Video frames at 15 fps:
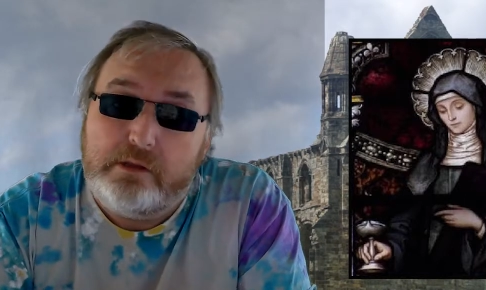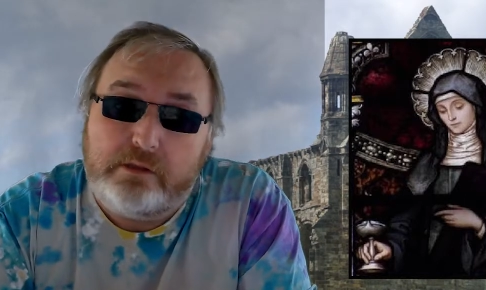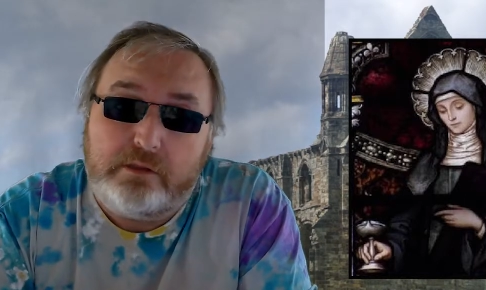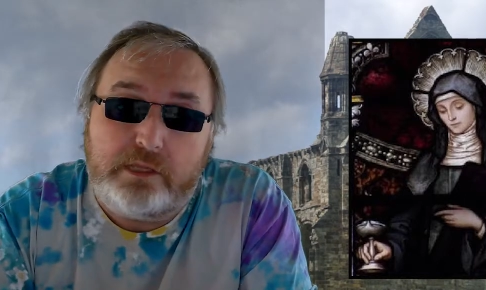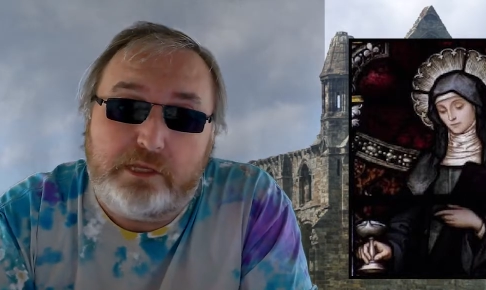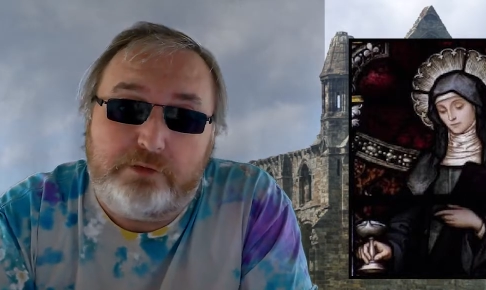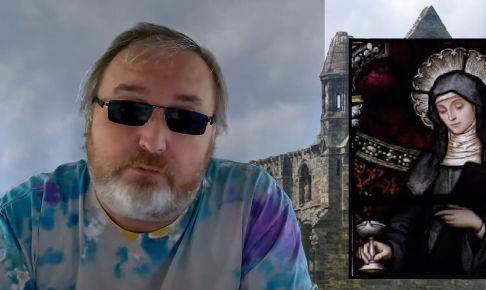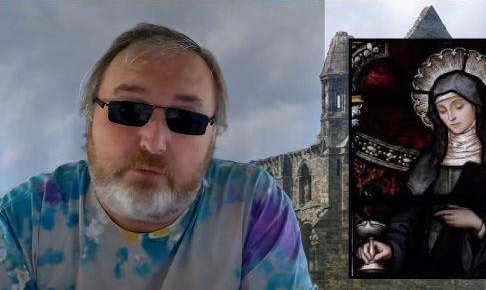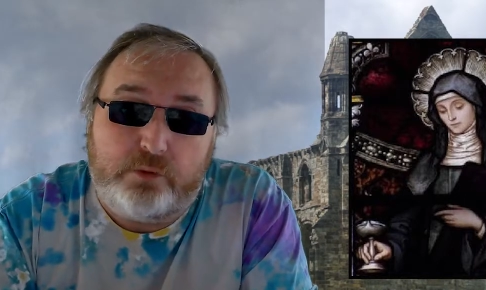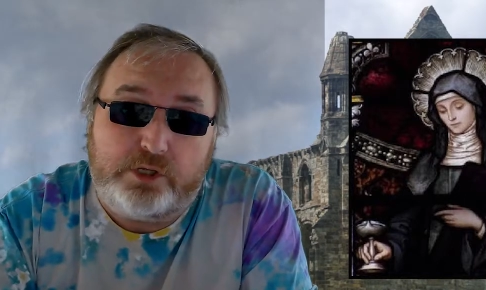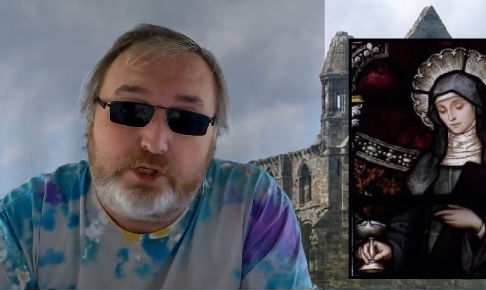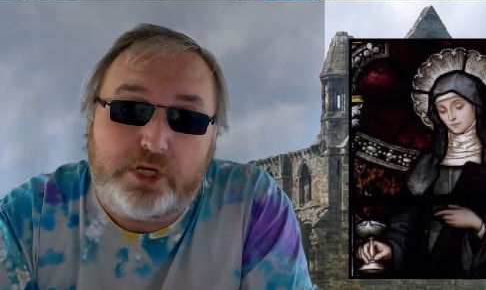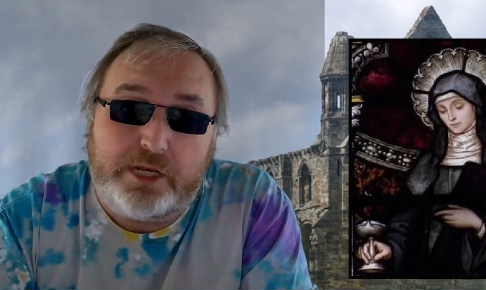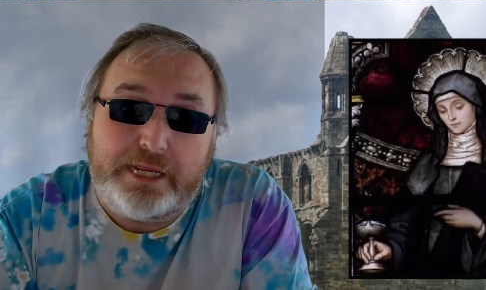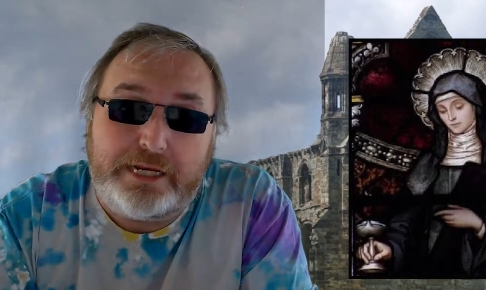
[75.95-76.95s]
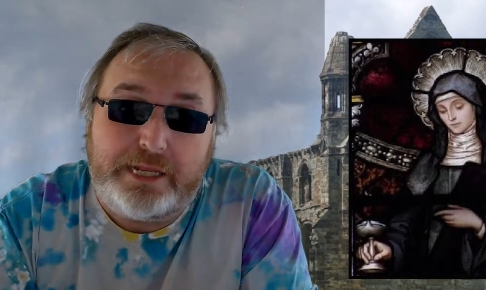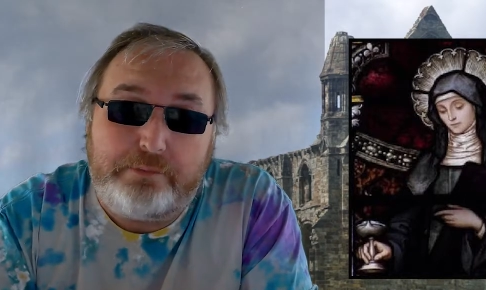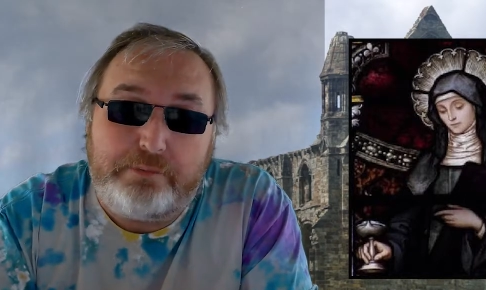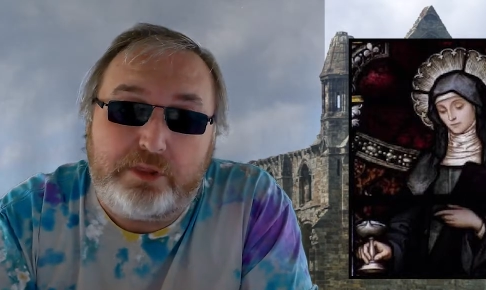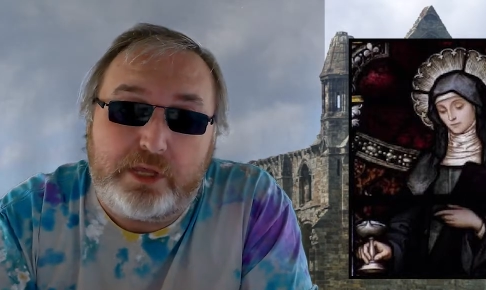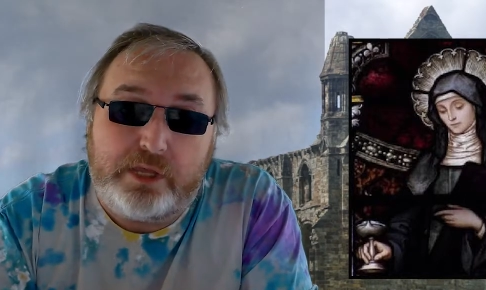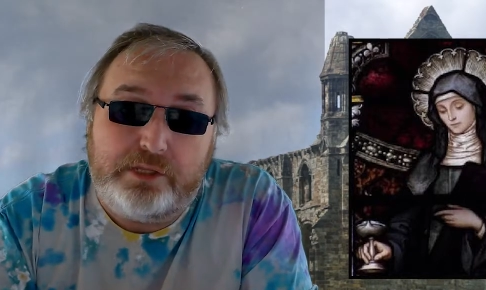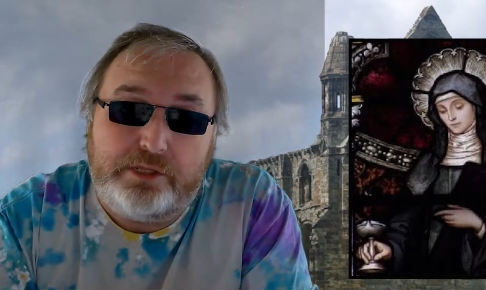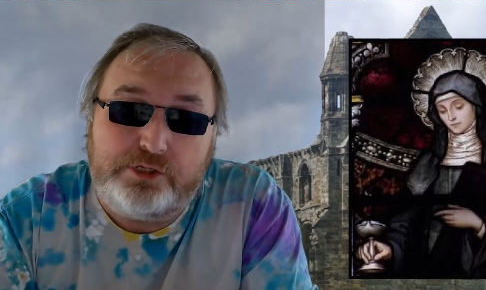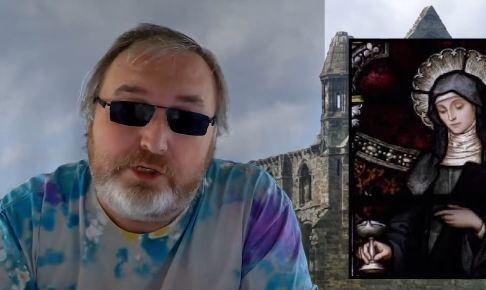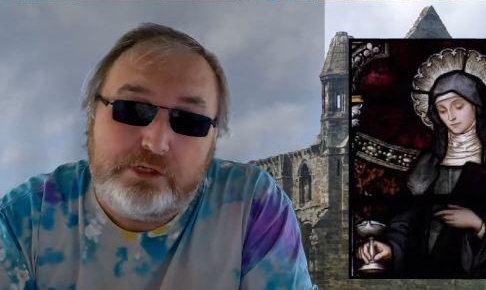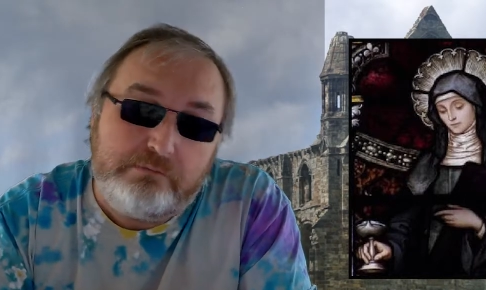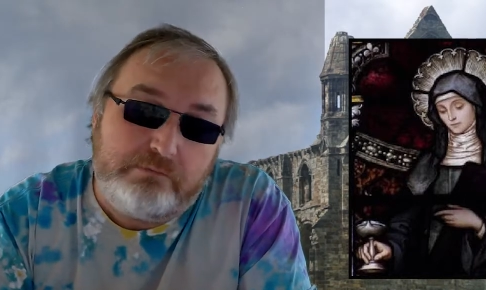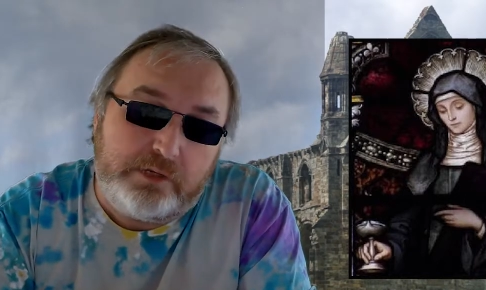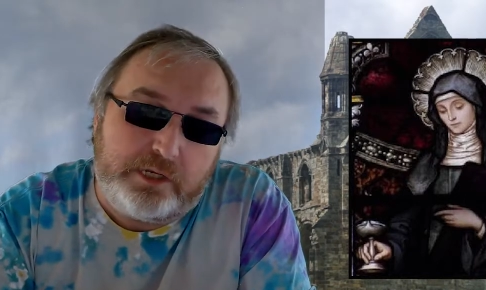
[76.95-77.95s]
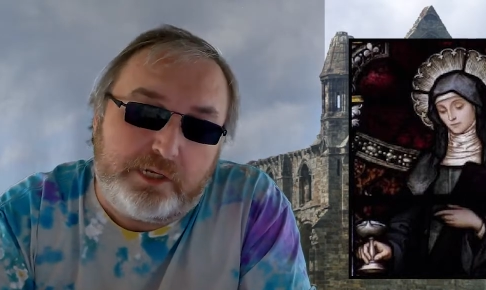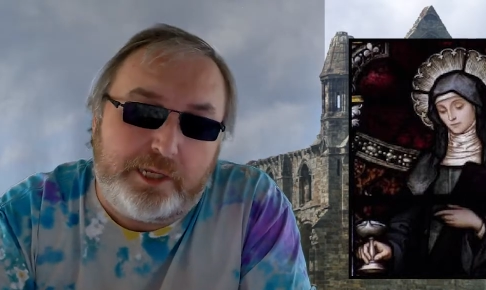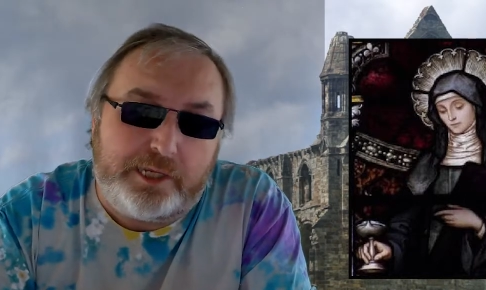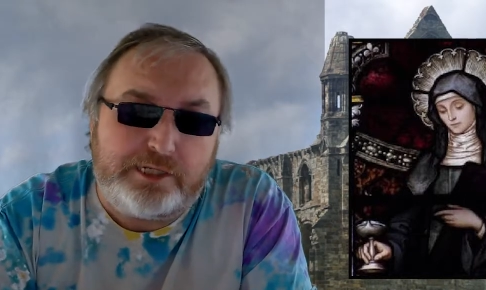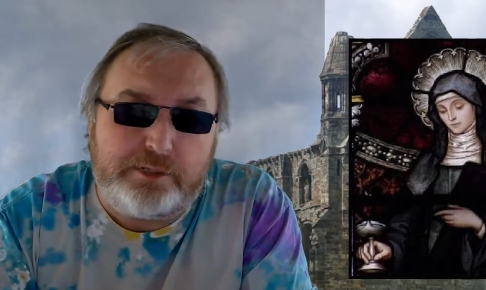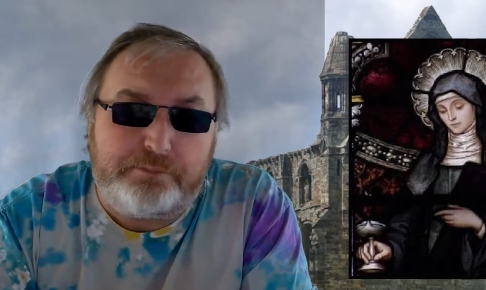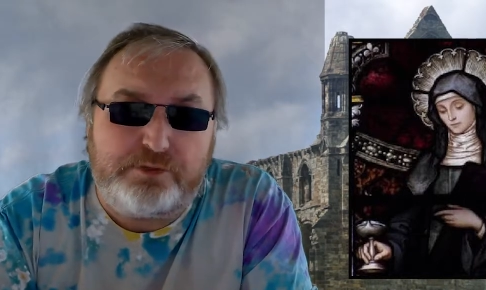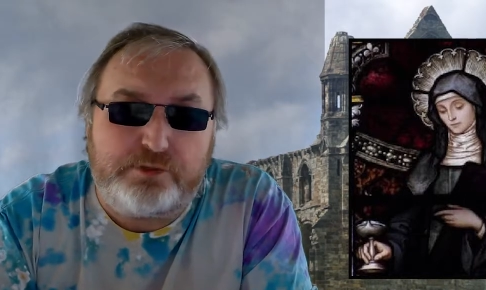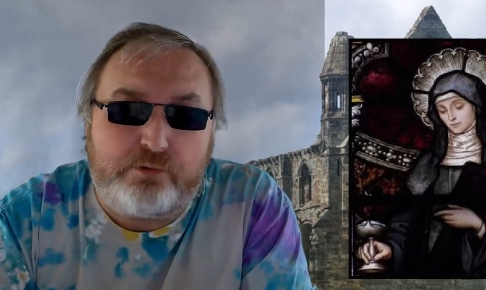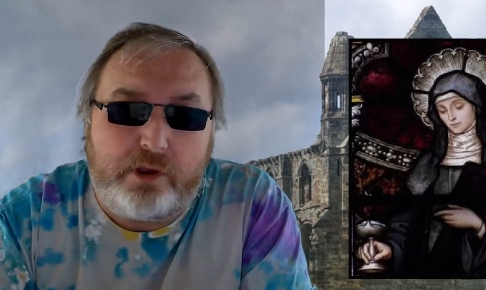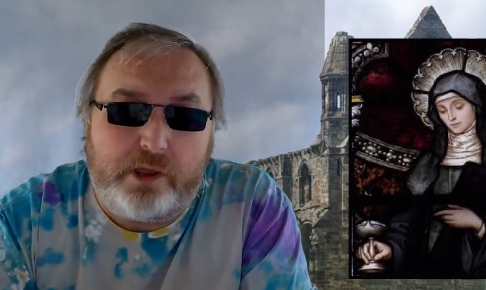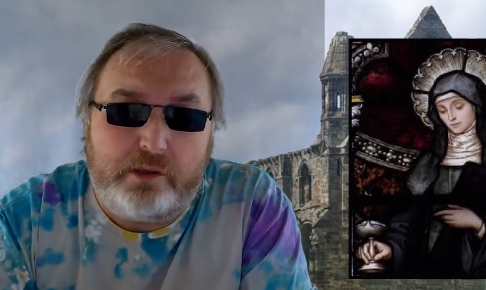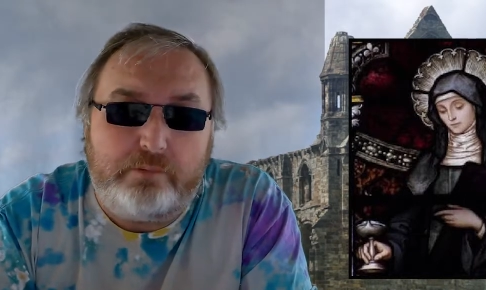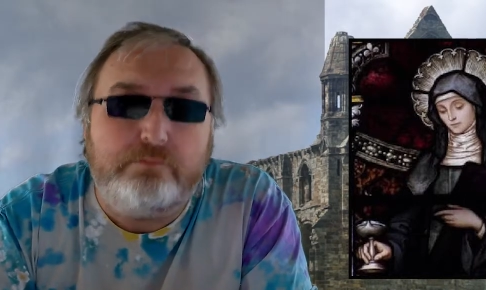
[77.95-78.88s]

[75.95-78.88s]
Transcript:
Speaker 1: Thanks for watching Late Night Mythology. Click subscribe,